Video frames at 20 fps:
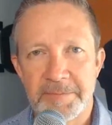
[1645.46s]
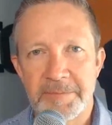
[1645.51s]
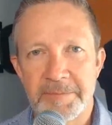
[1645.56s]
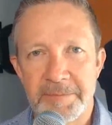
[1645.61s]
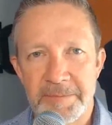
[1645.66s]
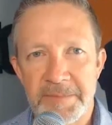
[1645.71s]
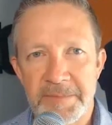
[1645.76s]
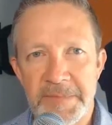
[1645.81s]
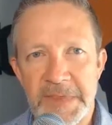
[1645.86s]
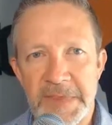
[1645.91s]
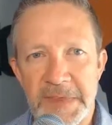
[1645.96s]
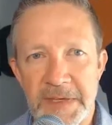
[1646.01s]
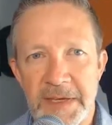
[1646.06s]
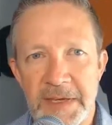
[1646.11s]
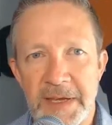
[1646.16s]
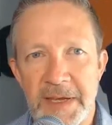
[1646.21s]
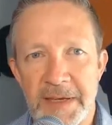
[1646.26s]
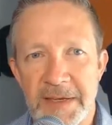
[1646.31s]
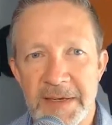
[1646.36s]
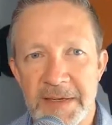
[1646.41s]

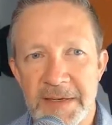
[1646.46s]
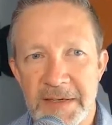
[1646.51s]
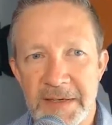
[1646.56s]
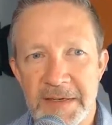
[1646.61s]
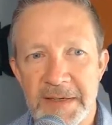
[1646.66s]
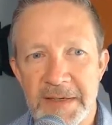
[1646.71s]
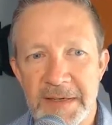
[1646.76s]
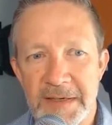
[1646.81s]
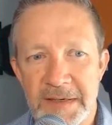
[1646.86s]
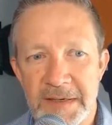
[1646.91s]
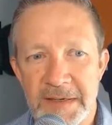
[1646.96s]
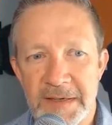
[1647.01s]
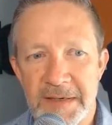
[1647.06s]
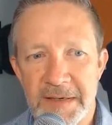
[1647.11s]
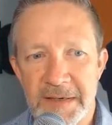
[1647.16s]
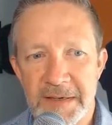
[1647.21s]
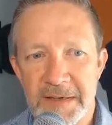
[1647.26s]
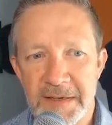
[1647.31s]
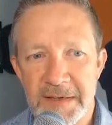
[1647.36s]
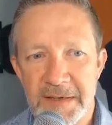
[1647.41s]

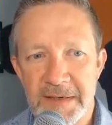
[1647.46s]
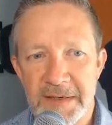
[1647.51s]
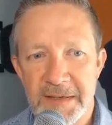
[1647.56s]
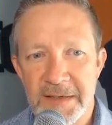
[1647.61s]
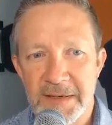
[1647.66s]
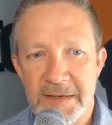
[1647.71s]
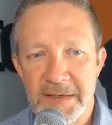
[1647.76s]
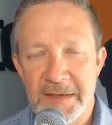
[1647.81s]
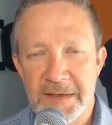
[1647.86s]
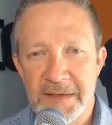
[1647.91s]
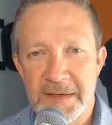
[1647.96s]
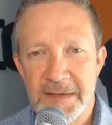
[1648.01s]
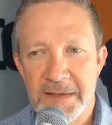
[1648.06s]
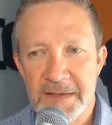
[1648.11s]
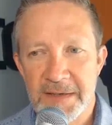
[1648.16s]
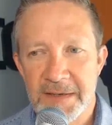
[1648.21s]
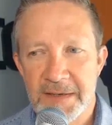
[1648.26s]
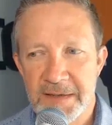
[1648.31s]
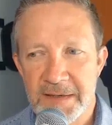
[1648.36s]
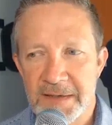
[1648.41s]

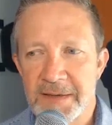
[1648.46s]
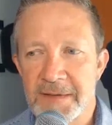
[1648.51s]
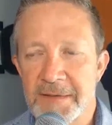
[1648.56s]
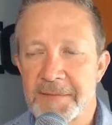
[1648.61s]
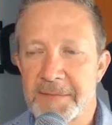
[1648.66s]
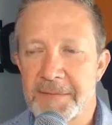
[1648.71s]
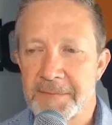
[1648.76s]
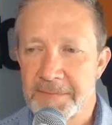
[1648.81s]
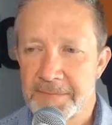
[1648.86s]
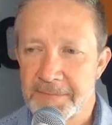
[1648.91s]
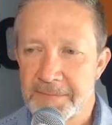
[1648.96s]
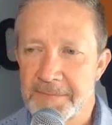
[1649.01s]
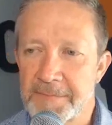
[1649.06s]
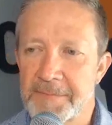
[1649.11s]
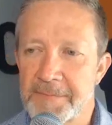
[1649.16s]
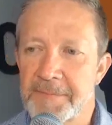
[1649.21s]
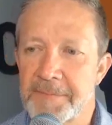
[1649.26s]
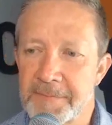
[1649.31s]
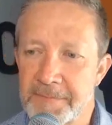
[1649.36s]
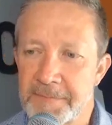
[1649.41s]

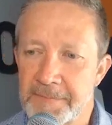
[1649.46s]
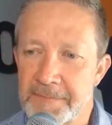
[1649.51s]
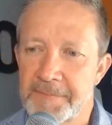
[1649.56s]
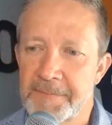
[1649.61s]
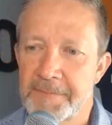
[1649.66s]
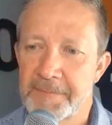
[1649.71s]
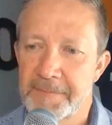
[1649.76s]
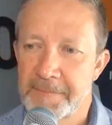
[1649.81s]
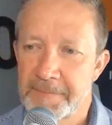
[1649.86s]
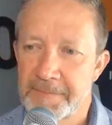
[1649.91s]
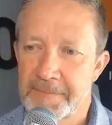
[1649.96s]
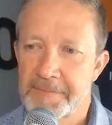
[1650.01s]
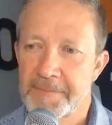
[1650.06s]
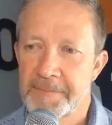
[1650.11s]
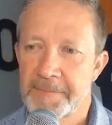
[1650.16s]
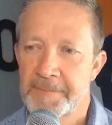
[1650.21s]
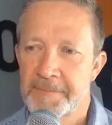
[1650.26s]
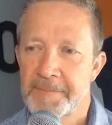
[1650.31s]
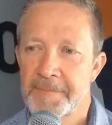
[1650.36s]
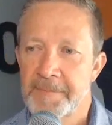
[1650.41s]

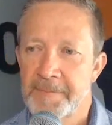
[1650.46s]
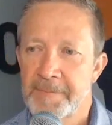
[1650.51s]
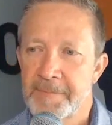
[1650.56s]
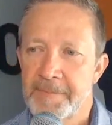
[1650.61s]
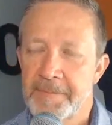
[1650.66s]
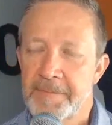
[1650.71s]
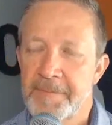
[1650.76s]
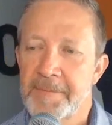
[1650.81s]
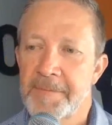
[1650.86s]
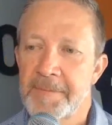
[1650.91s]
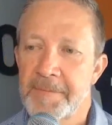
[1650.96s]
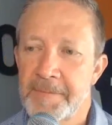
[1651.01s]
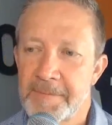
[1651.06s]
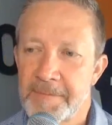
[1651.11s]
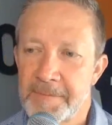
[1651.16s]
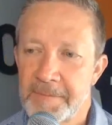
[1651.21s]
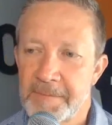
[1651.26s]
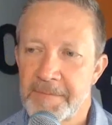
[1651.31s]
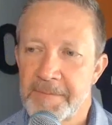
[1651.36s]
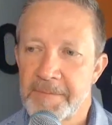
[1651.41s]

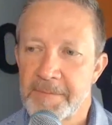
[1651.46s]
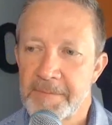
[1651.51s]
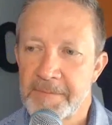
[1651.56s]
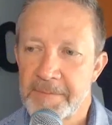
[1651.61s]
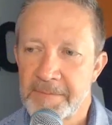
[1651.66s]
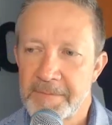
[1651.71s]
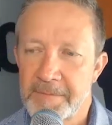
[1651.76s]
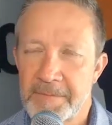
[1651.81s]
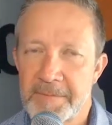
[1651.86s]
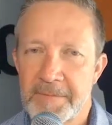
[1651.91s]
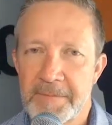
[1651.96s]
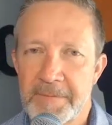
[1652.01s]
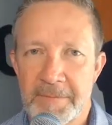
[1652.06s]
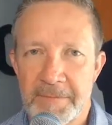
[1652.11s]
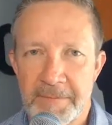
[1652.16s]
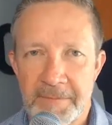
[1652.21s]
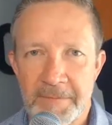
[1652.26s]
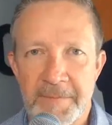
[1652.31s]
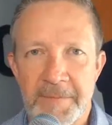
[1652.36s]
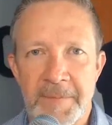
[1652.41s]

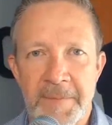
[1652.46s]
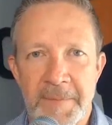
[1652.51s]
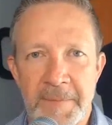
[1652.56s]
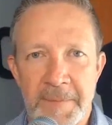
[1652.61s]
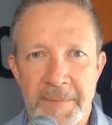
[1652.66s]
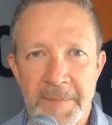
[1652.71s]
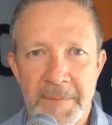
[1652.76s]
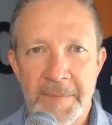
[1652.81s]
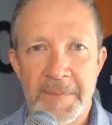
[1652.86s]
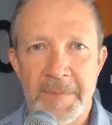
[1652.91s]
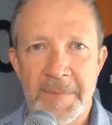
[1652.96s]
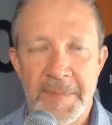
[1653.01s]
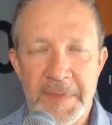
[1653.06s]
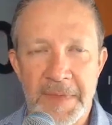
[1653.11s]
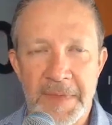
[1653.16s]
(silent)